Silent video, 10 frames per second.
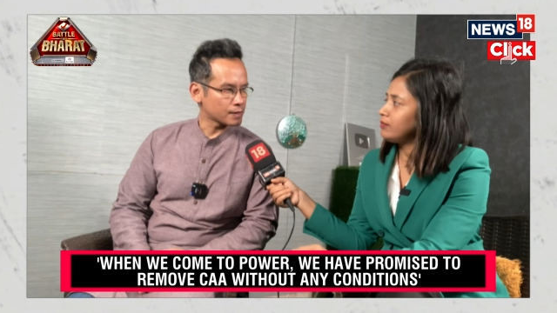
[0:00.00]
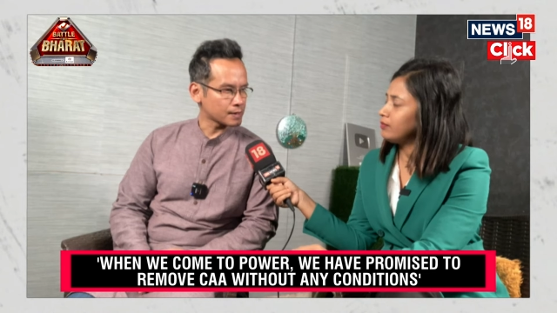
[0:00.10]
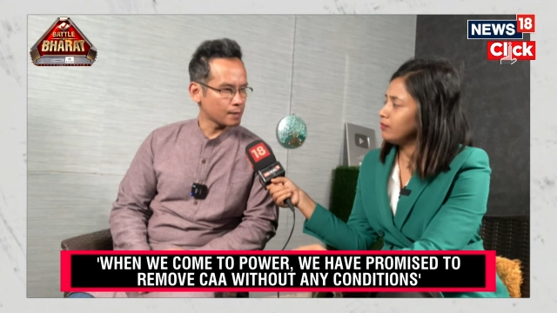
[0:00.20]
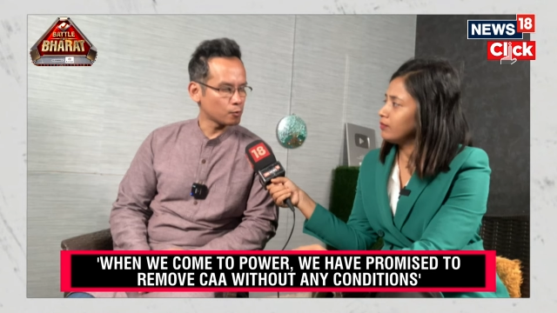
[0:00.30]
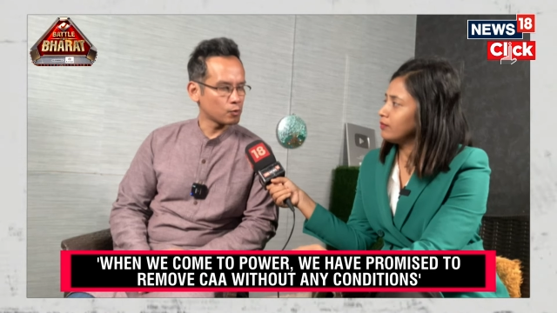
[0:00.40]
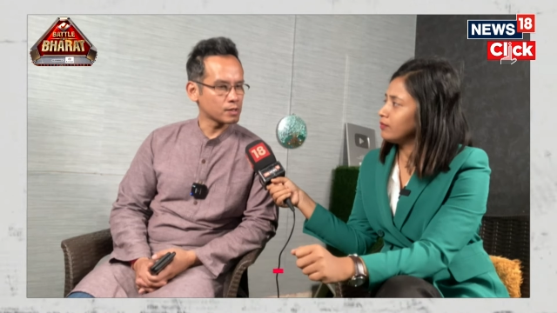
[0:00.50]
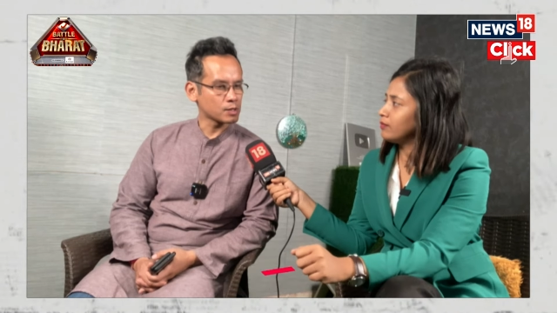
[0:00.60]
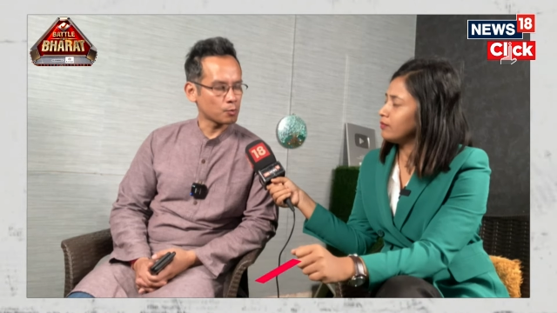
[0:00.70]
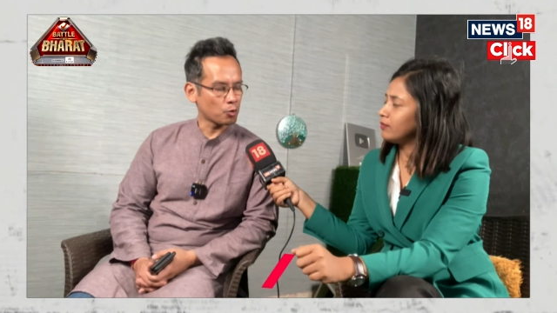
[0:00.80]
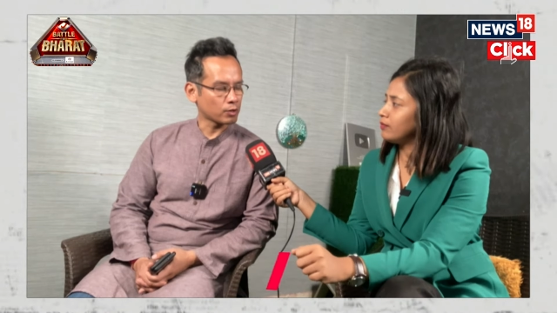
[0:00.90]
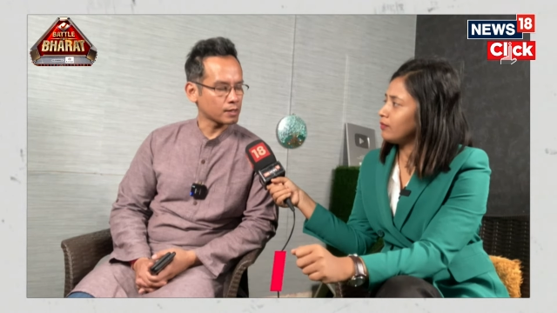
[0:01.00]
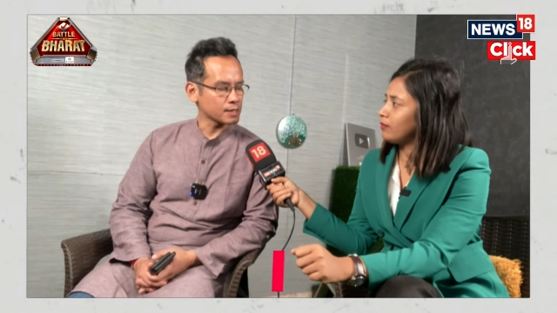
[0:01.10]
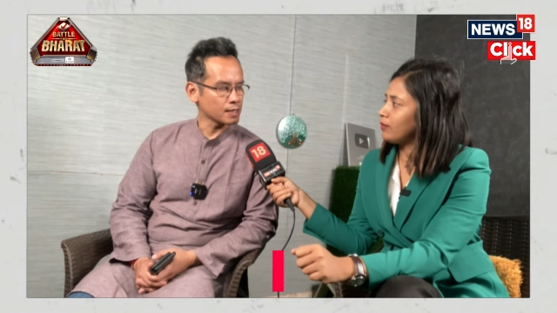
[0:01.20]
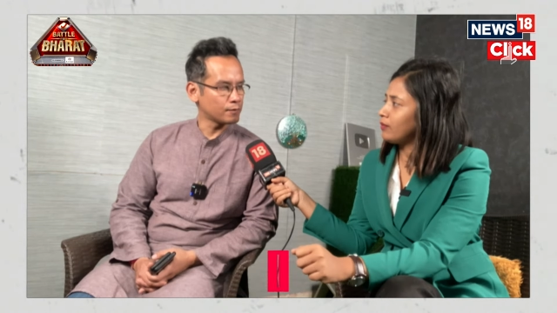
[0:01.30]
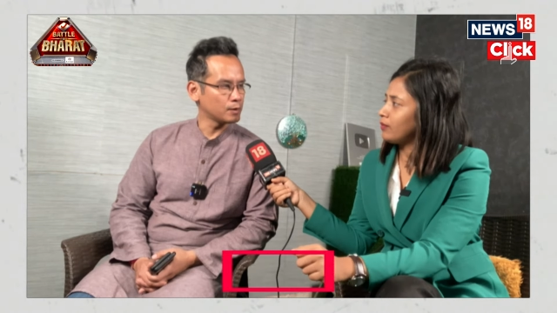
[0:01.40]
Speaker 1: Assam will support us
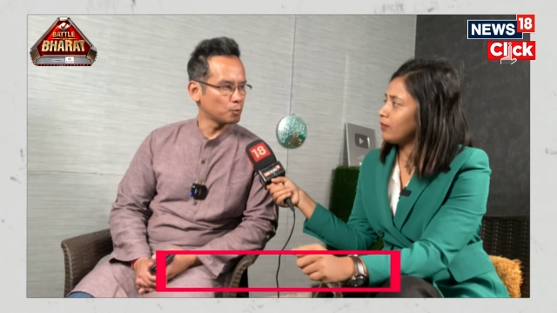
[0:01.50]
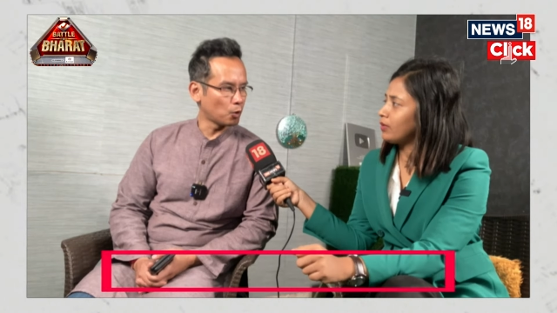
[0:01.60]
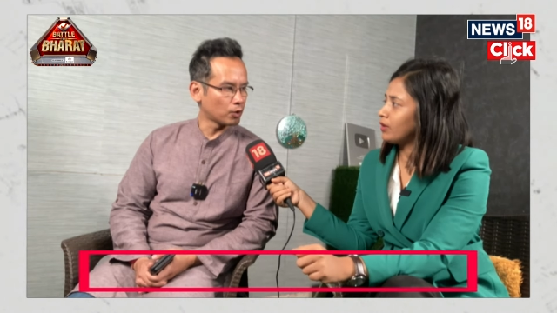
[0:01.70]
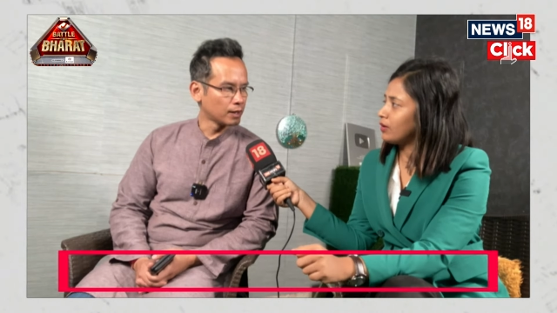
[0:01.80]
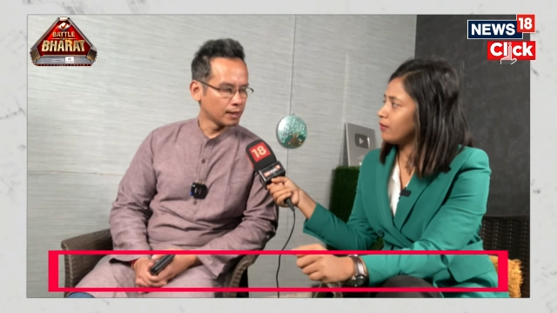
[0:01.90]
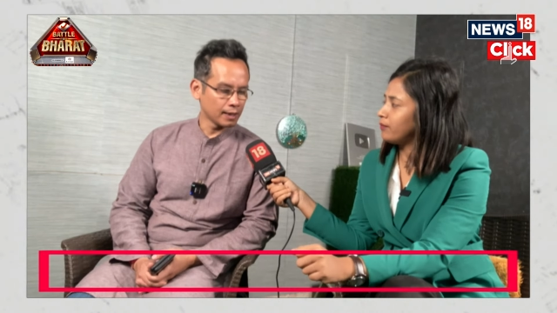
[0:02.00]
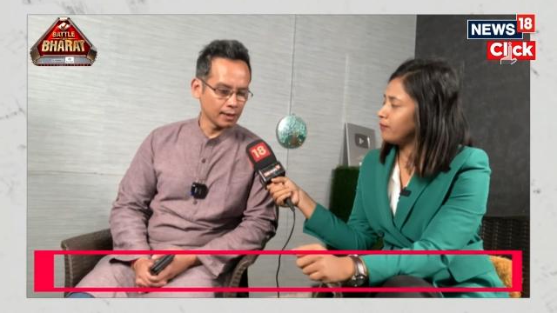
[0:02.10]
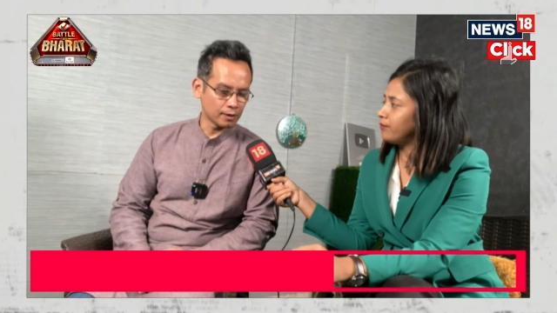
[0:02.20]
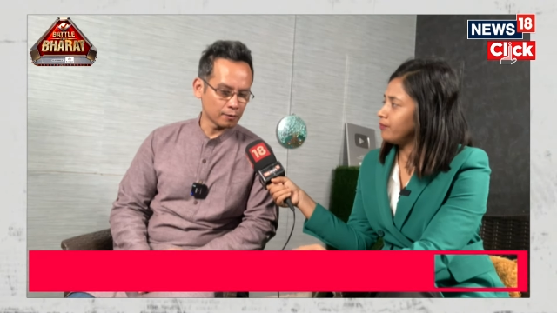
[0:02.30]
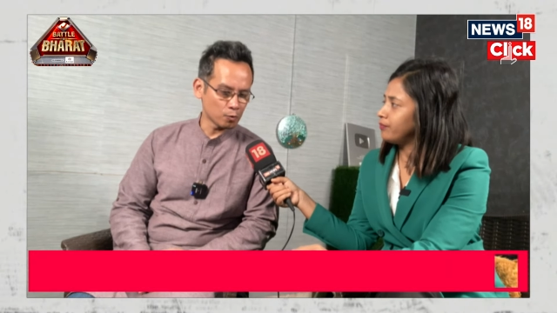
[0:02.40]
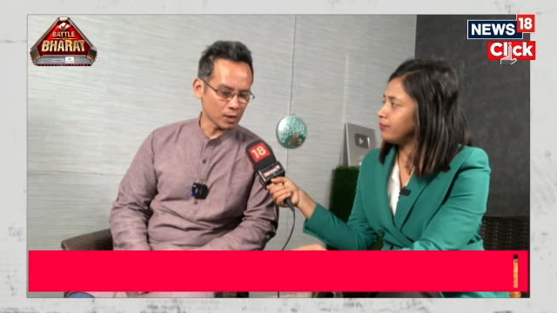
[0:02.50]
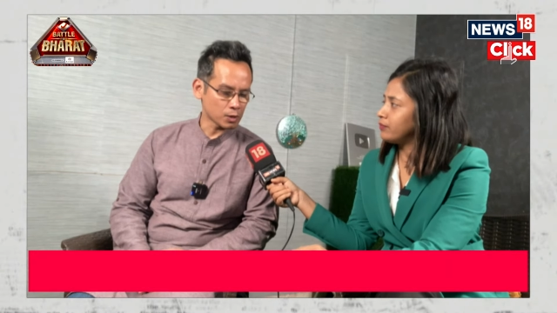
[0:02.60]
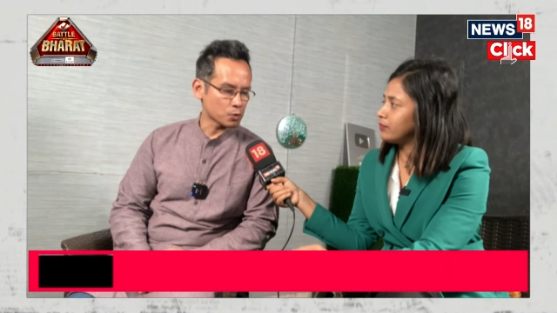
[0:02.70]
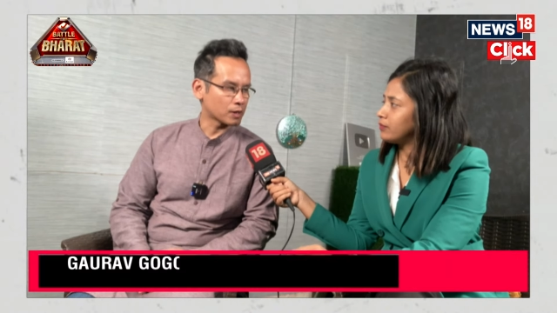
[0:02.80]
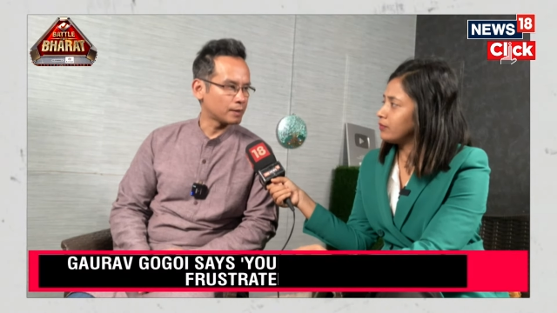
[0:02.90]
even more in the weeks
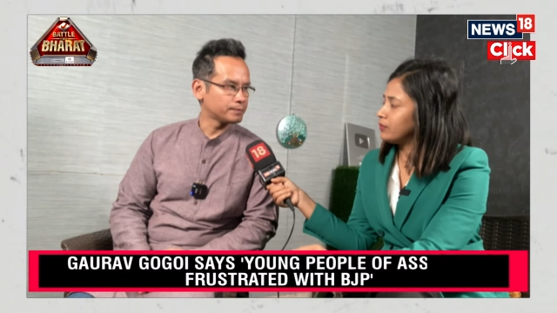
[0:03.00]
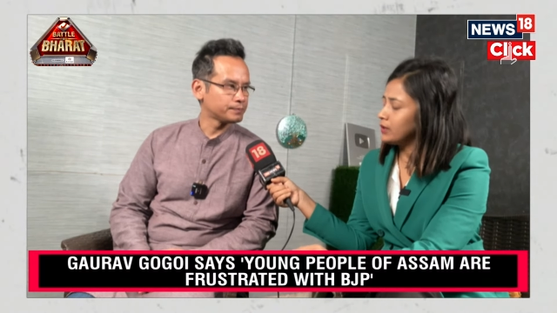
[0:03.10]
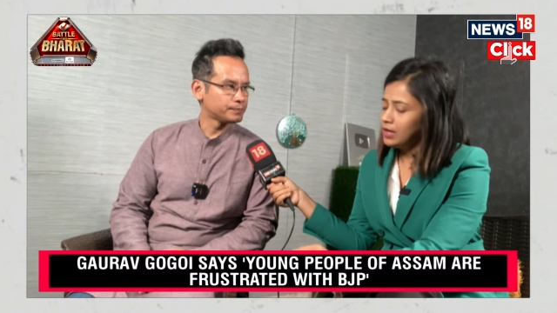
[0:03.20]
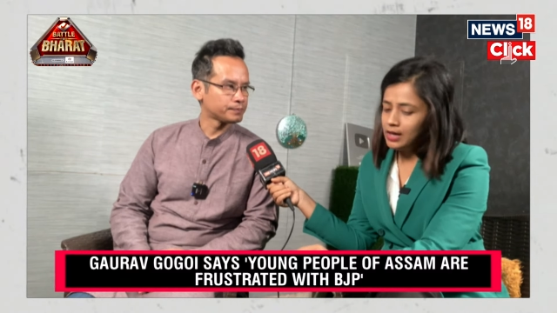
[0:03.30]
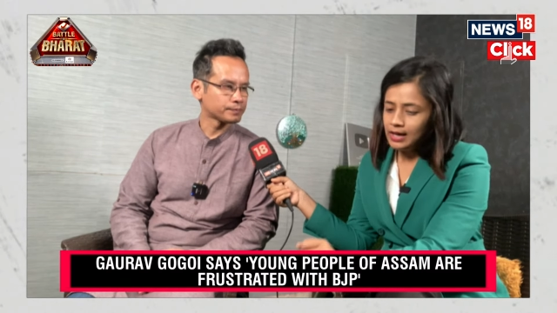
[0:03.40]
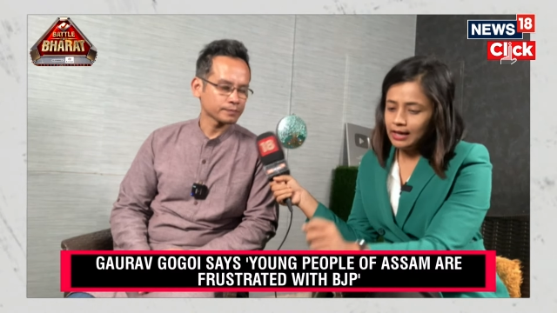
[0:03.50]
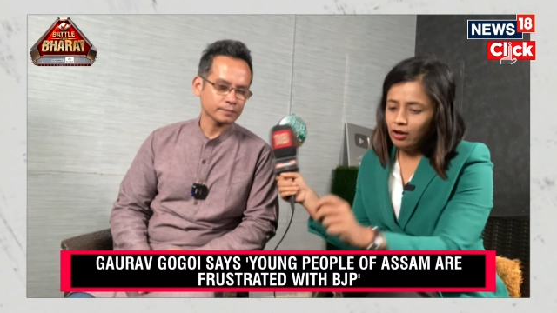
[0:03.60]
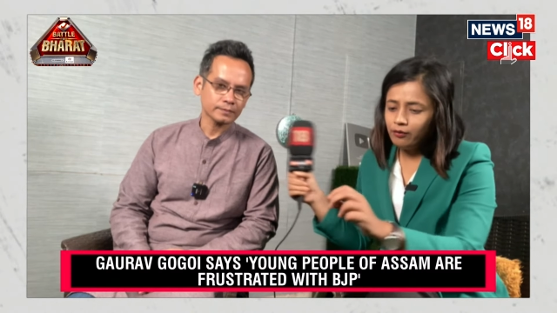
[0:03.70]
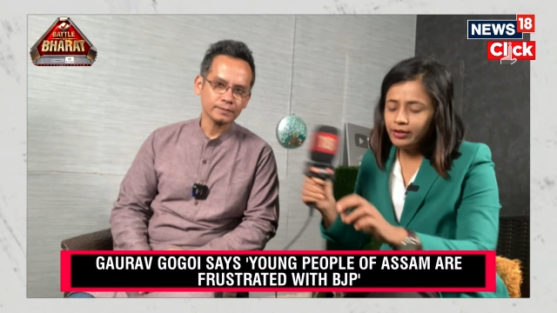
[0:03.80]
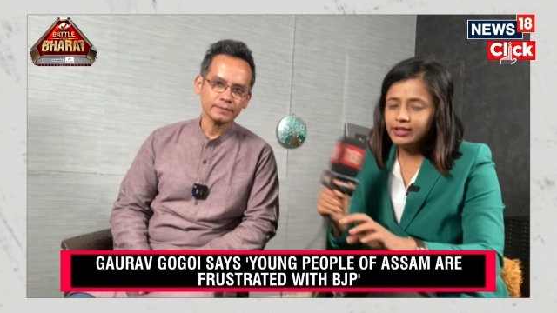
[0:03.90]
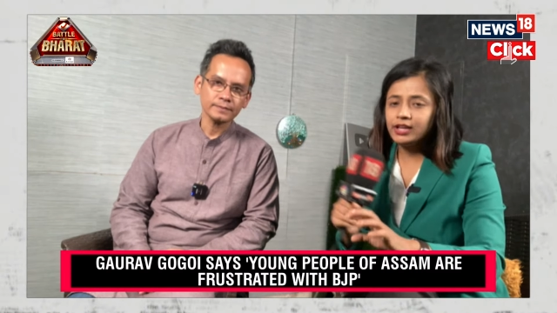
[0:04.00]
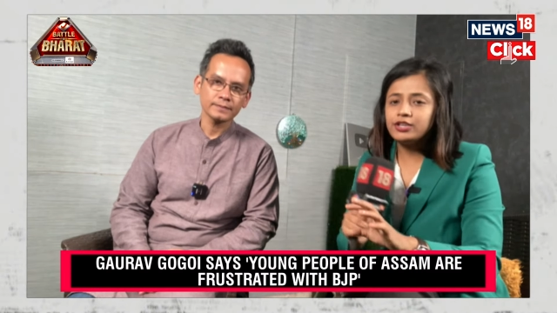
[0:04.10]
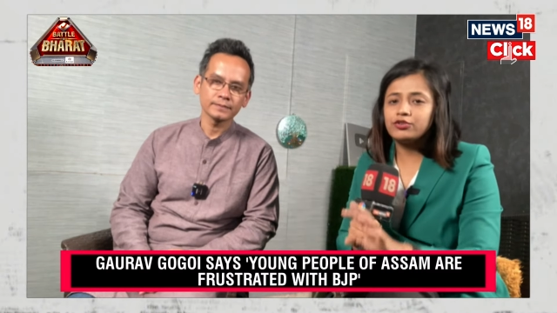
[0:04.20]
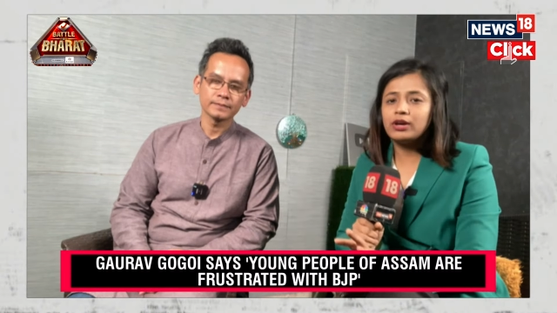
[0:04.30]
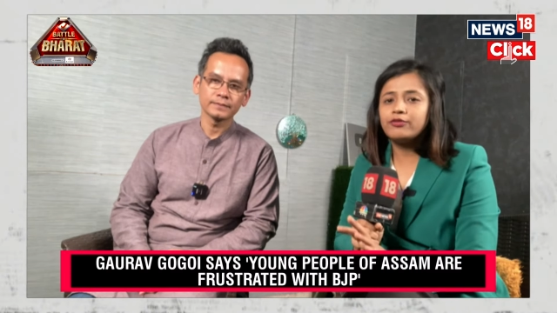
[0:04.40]
to come.
Speaker 2: Along with
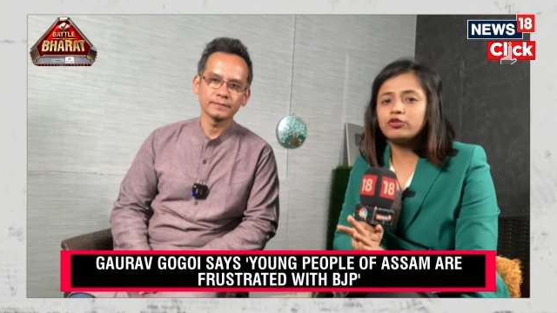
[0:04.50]
that, you have